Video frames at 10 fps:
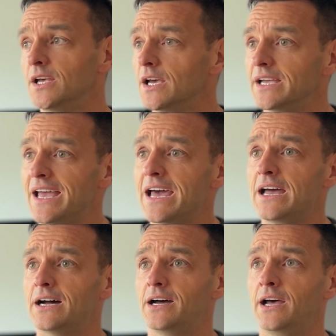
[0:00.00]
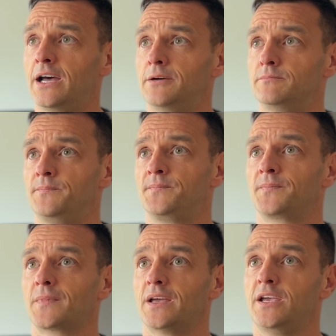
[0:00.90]
Yeah,
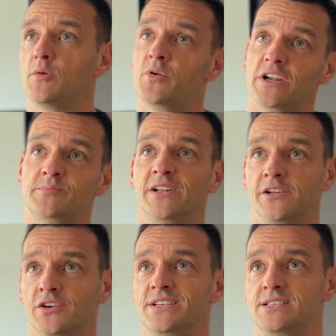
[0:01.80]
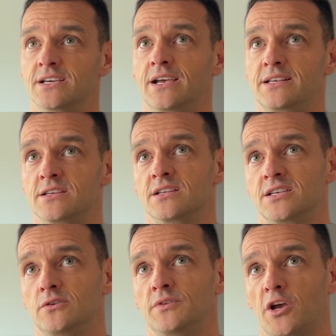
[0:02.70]
you can probably split those into the
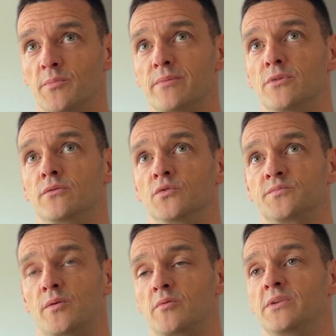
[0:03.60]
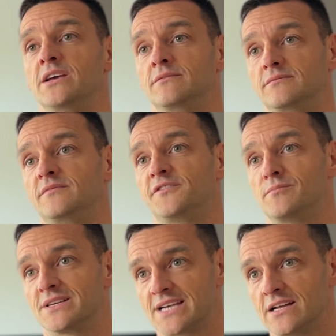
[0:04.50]
two. The commitment was probably from
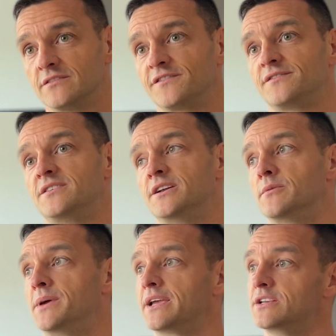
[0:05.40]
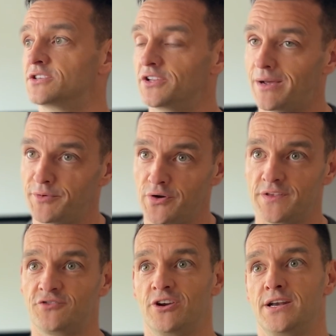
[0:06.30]
myself, making sure that I'm doing
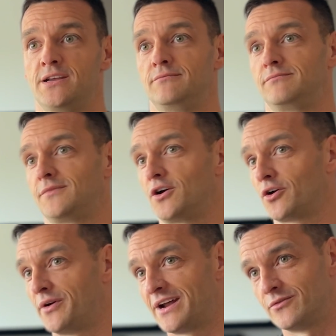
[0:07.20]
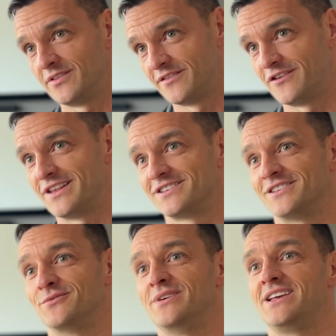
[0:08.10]
the training, not going out with the friends at
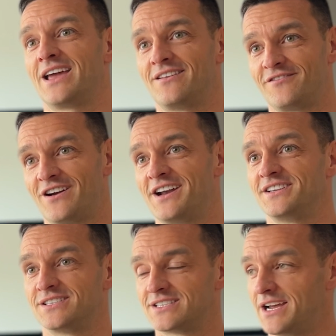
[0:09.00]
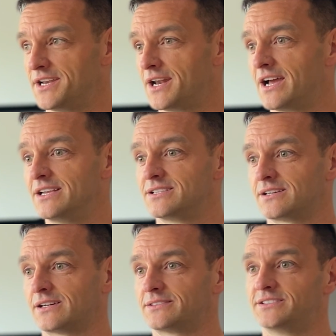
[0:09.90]
the weekend, Fridays and Saturday nights,
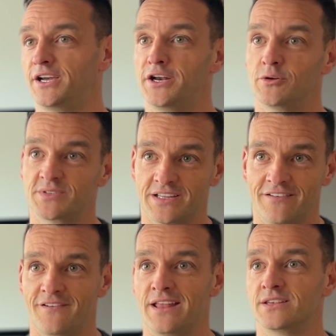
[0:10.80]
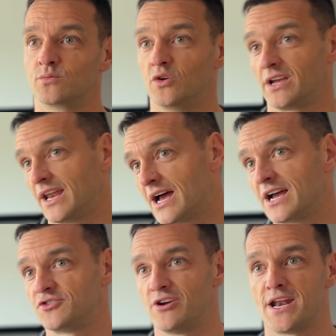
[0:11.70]
turning up to the events, working
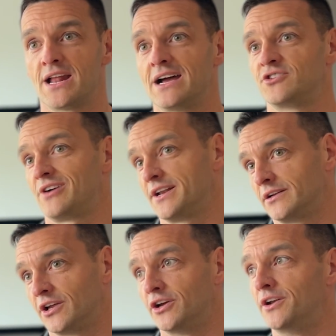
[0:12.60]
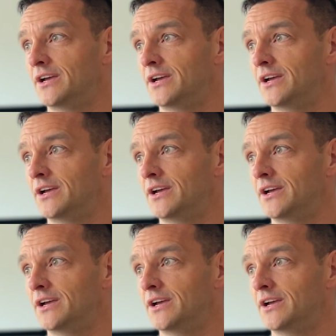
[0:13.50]
hard, training hard, trying to learn.